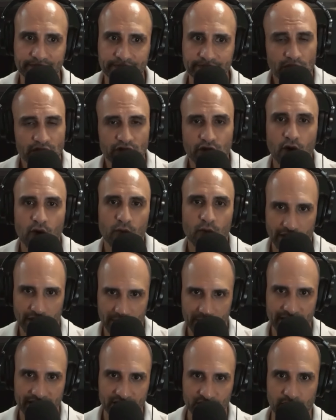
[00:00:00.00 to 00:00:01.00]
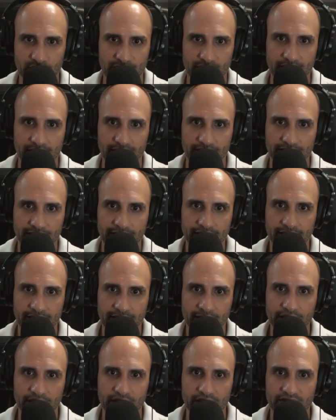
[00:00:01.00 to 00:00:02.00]
We don't want to mess with that,
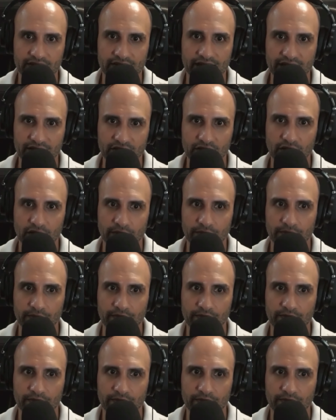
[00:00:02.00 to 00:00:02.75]
because that took,